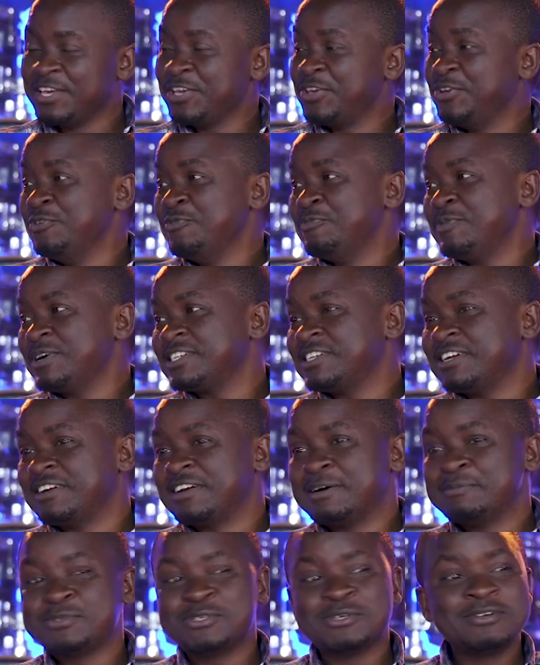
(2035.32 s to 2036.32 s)
you, Pastor
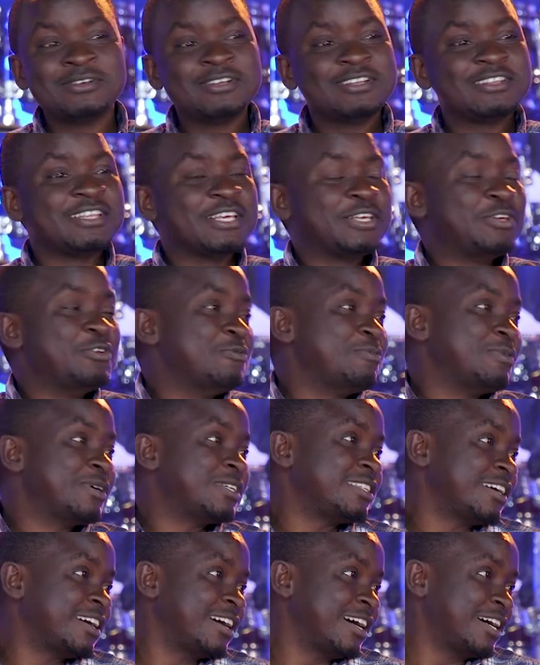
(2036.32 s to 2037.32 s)
Ramson. Thank you,
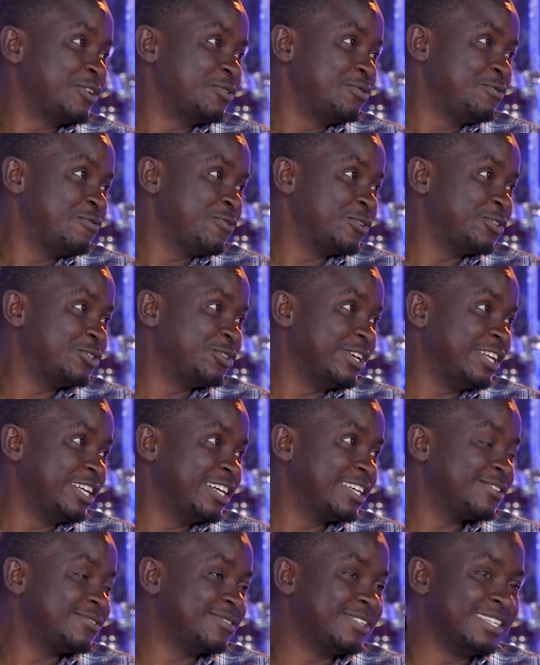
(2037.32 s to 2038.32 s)
Pastor Kadu, for joining
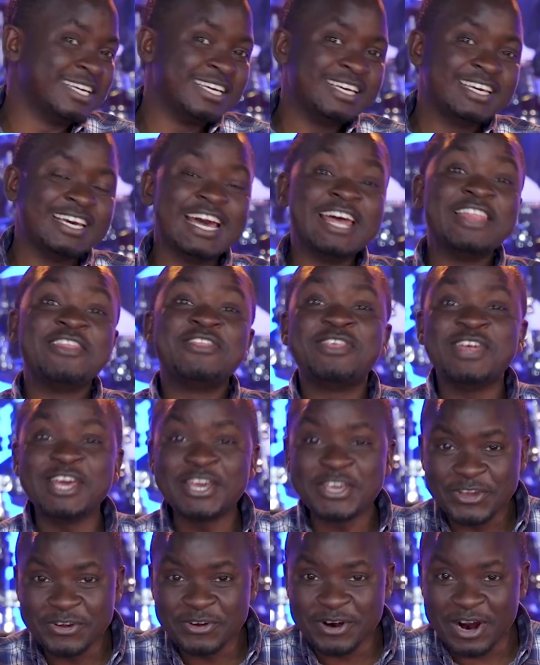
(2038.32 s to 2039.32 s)
us today. And
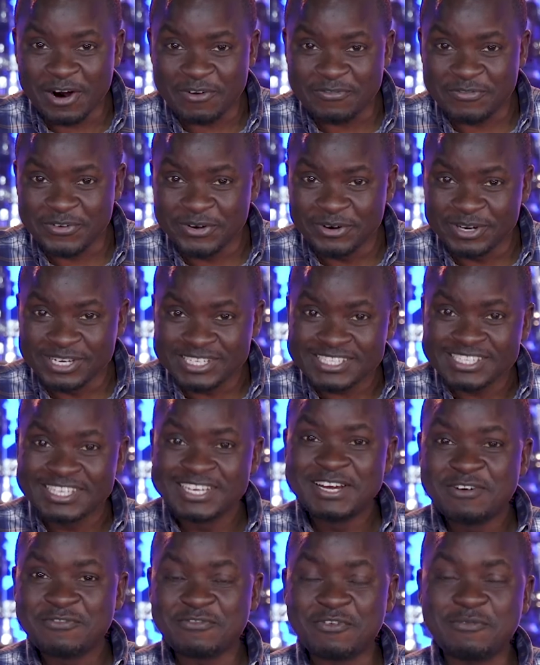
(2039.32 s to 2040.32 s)
thank you, our viewers,
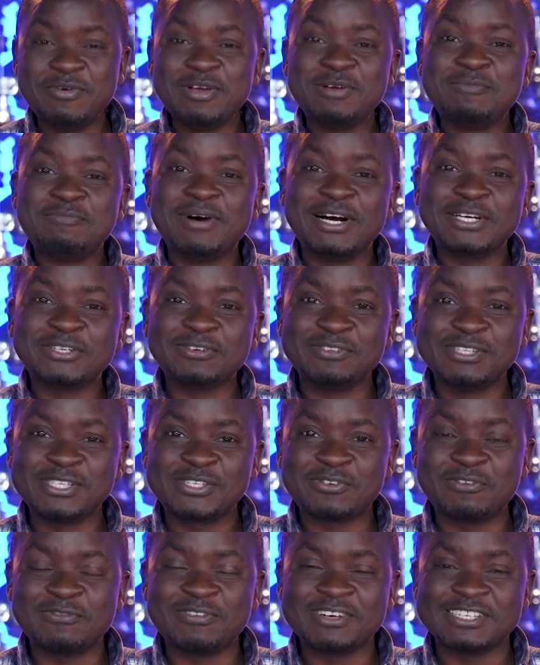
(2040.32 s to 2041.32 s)
for being part of this
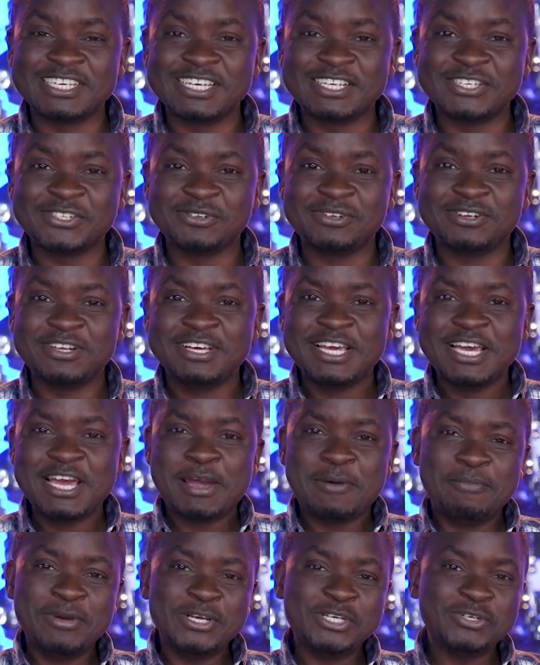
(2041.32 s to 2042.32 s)
conversation.
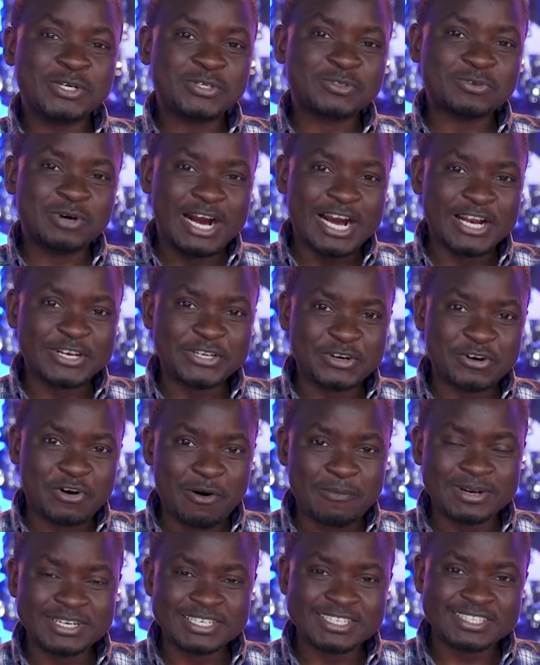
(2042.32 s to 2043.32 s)
Be sure to add your
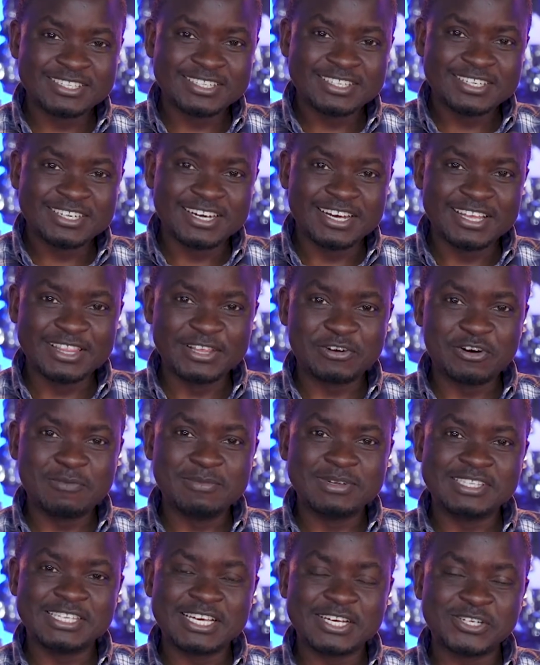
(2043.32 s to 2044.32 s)
comments in the
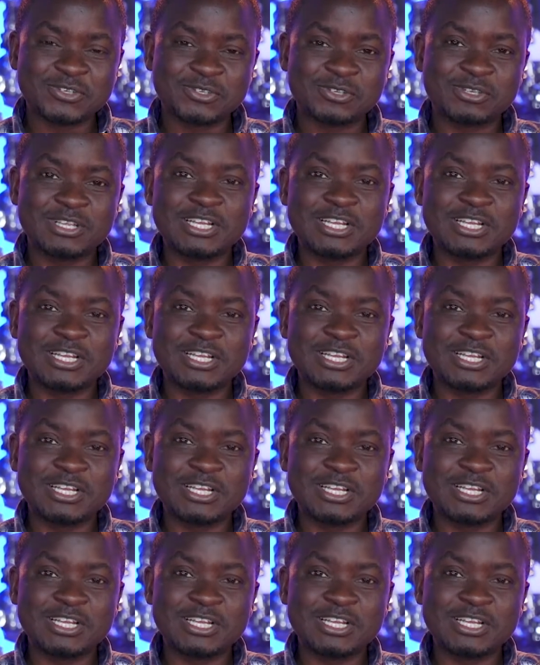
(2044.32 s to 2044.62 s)
comment section so that